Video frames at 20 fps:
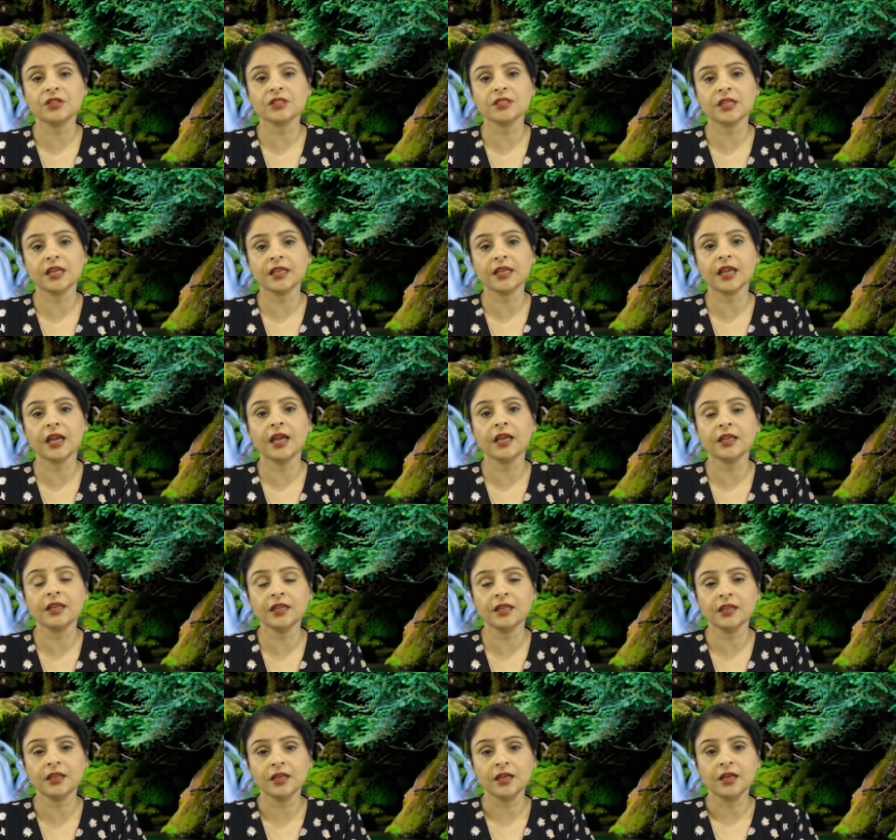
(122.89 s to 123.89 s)
to take
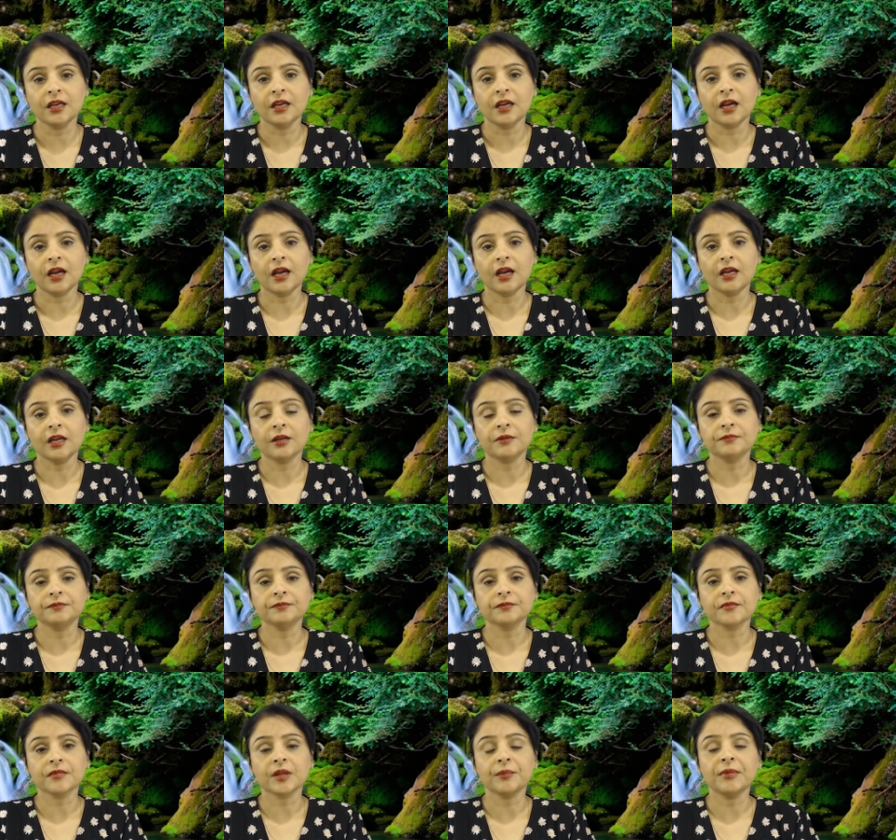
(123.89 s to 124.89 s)
any
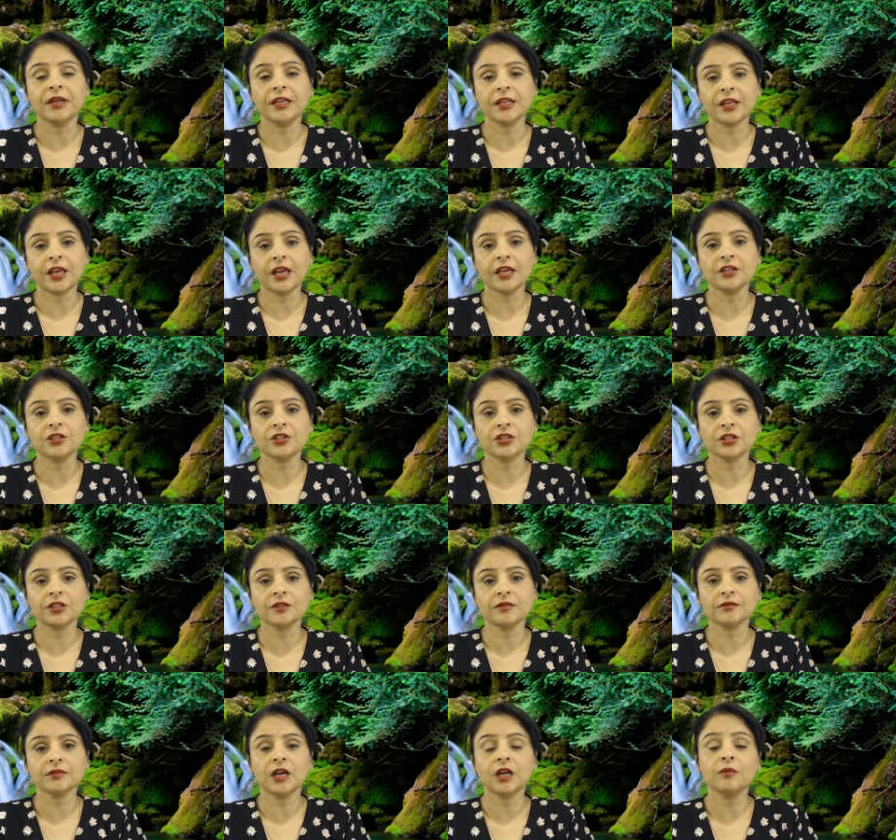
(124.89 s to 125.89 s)

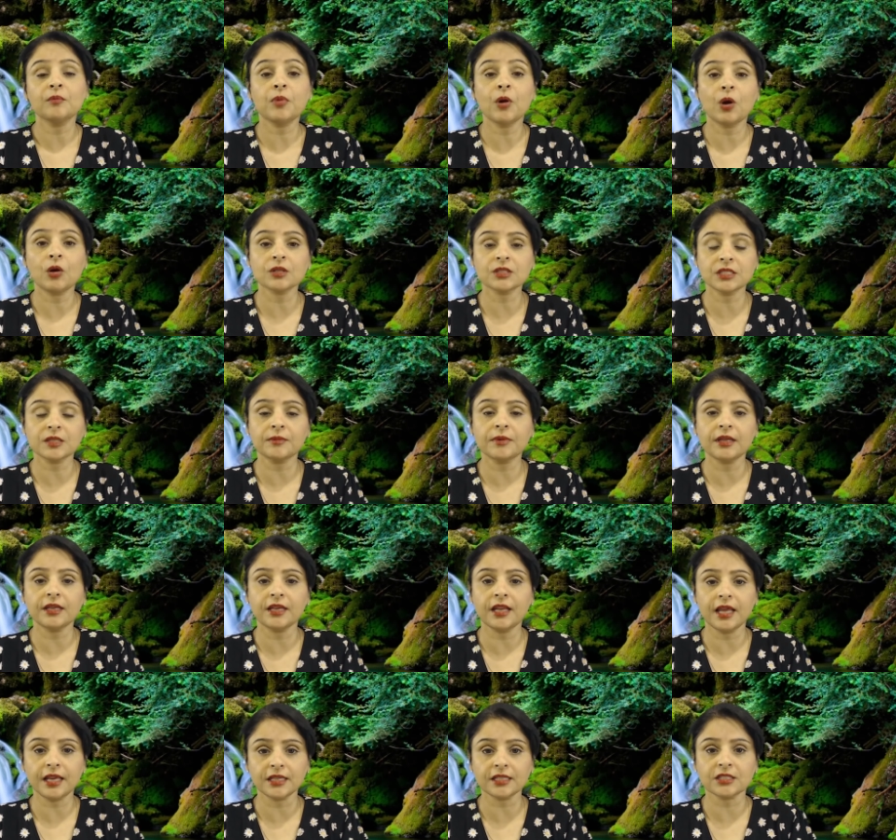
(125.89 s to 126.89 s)
medication, and possibly
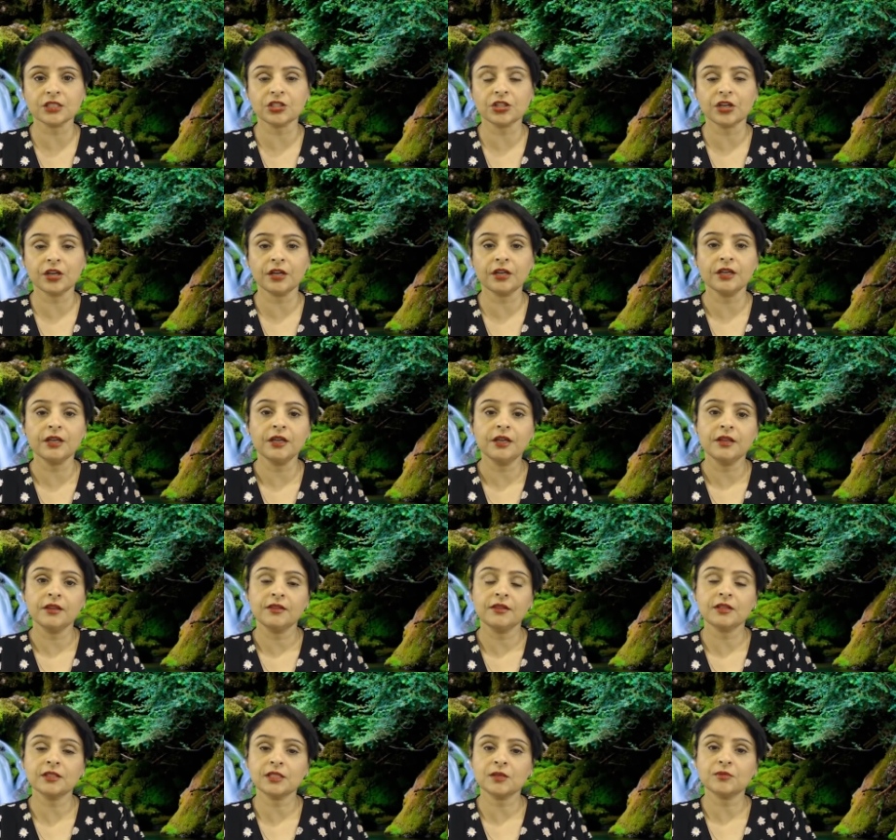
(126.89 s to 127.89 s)
next year
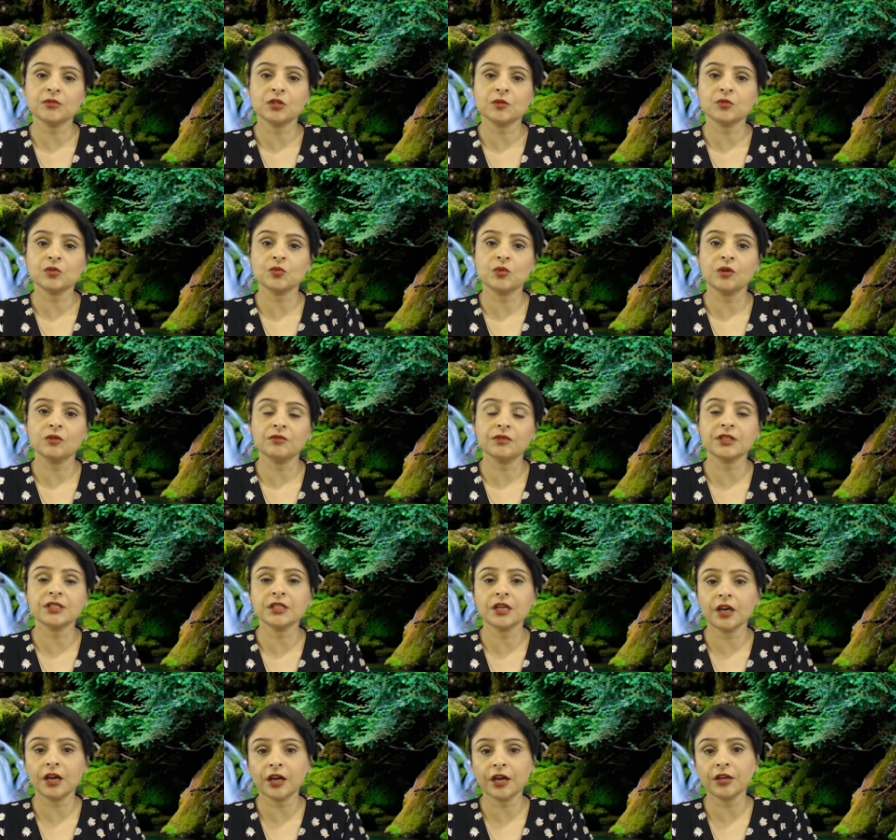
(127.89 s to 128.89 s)
the symptoms won't
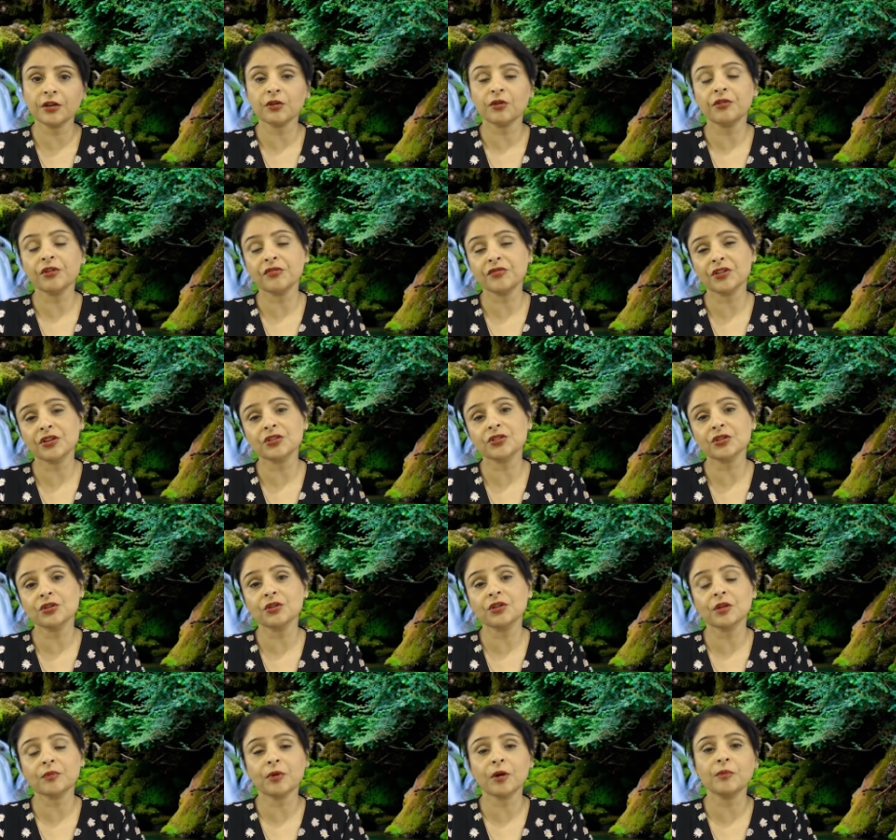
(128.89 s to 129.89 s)
return, or if they do,
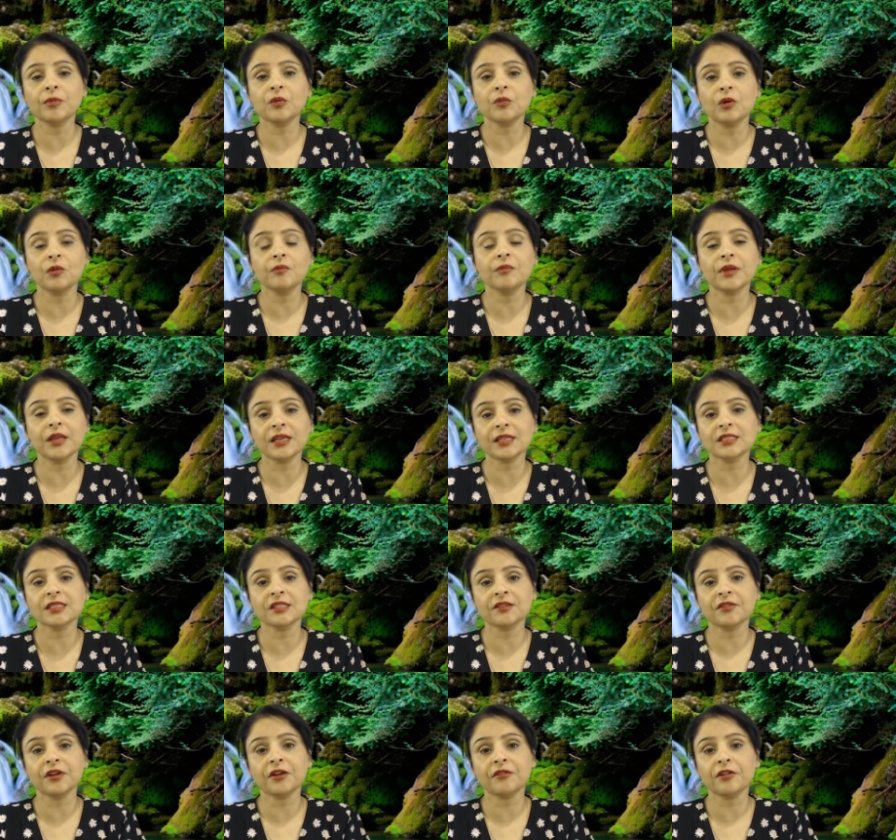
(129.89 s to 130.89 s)
they probably won't be as
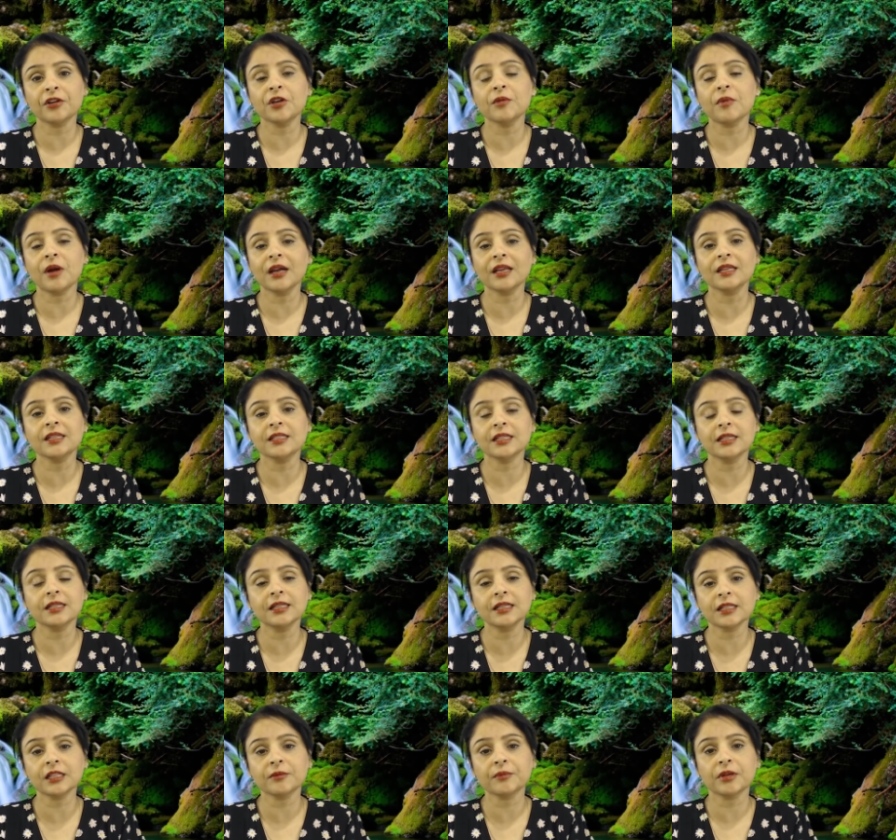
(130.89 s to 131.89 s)
severe and you might need a
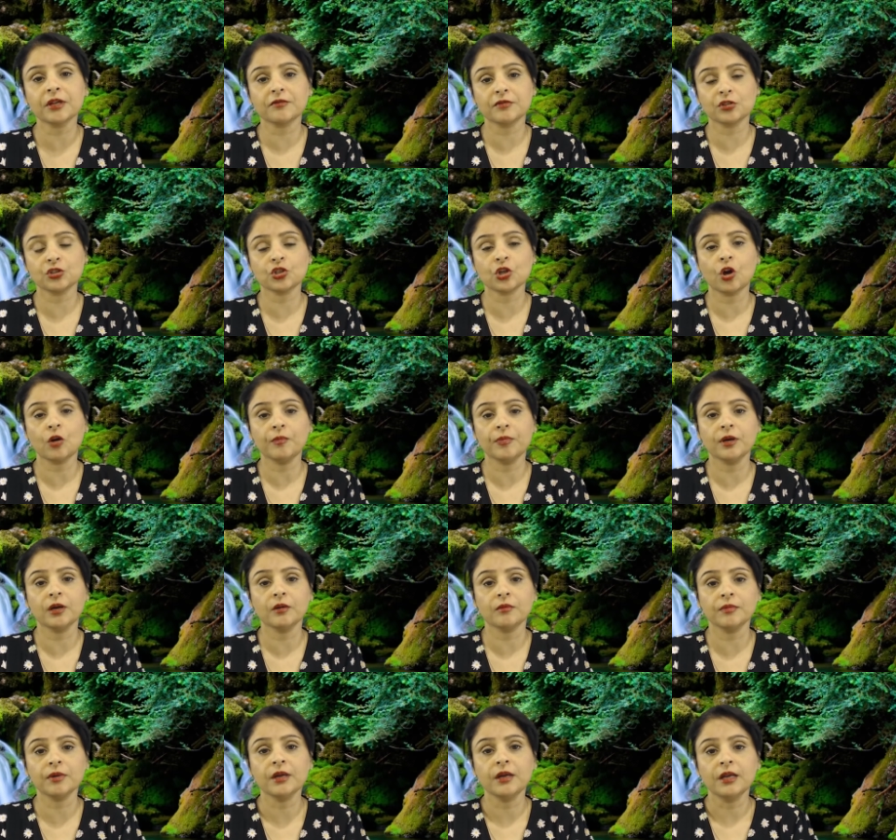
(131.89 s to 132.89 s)
little bit of a top
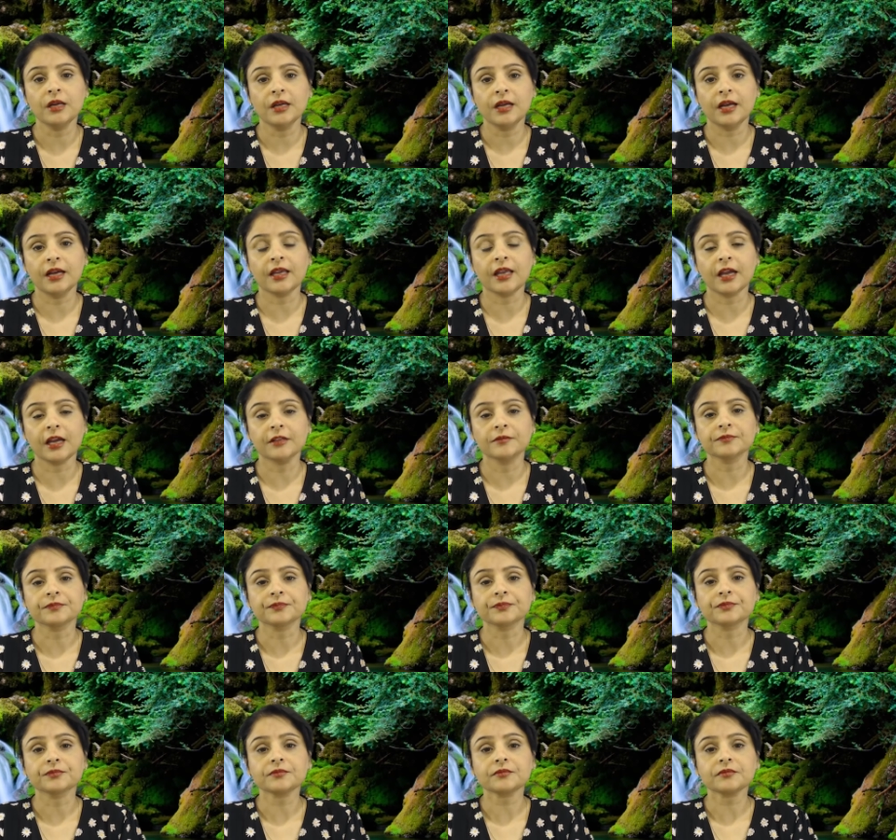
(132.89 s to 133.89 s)
up again.
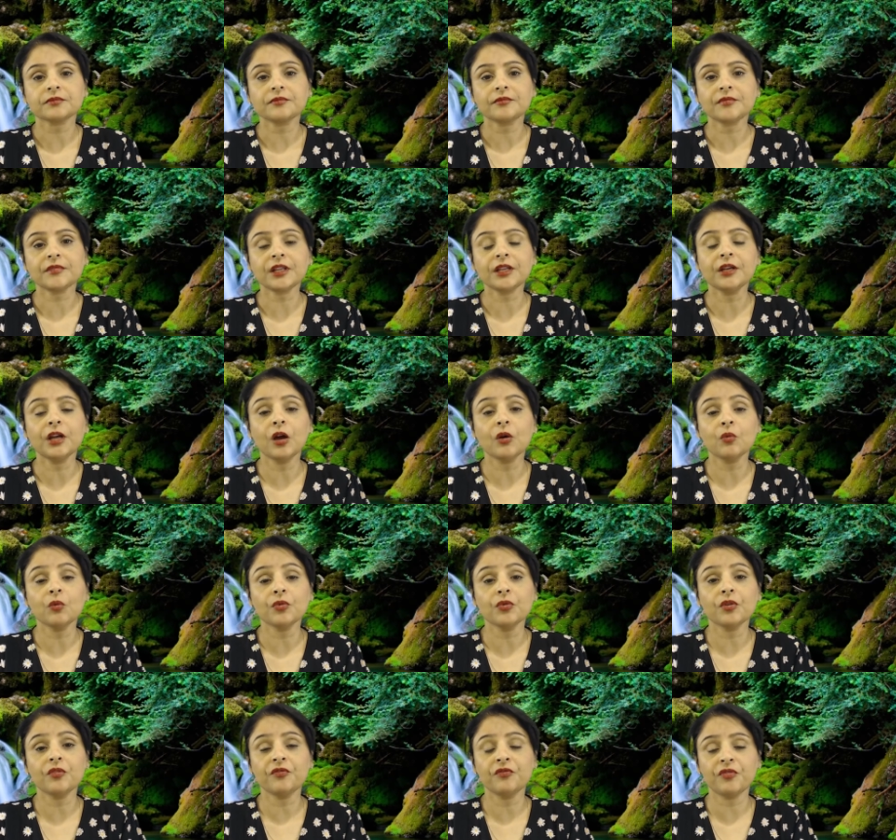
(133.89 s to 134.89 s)
Now,
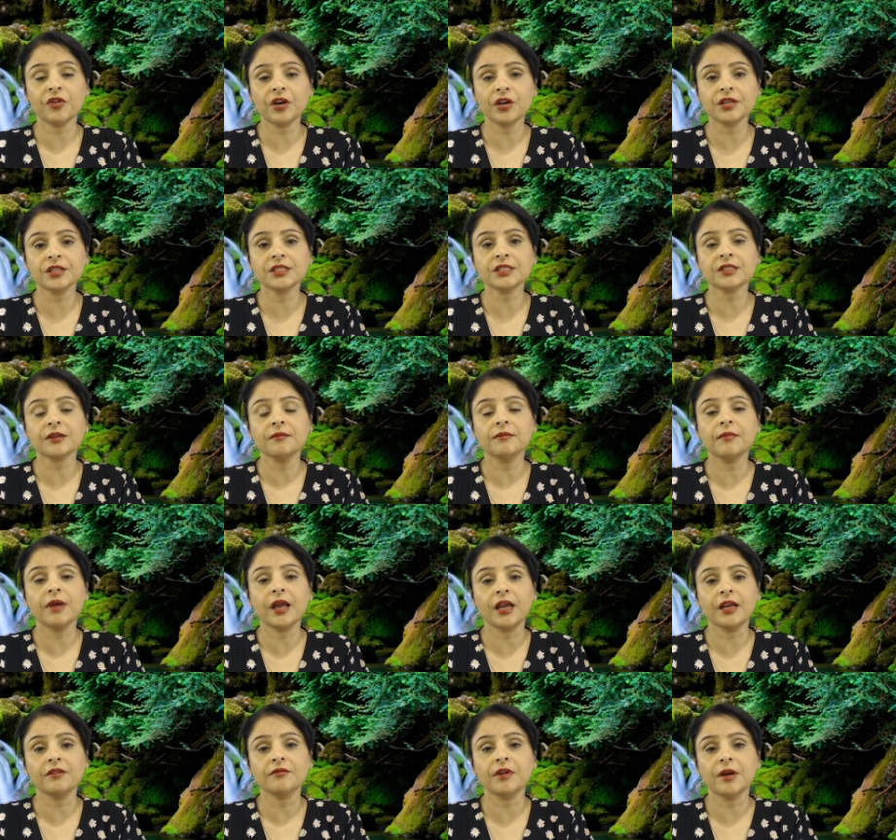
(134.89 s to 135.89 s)
the first
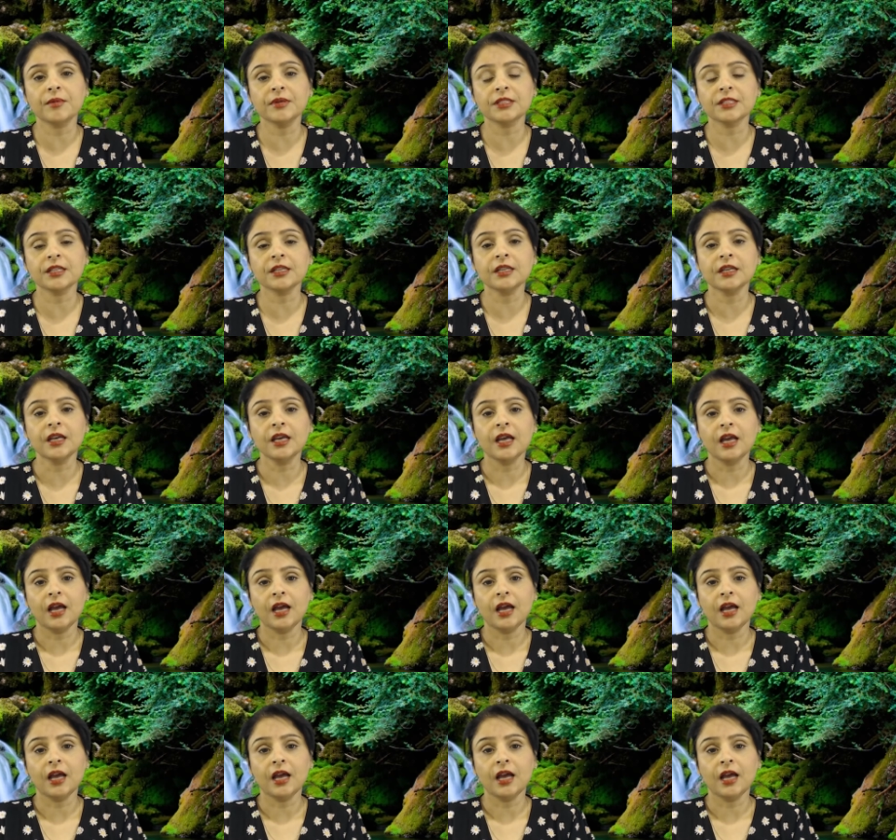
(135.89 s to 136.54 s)
main remedy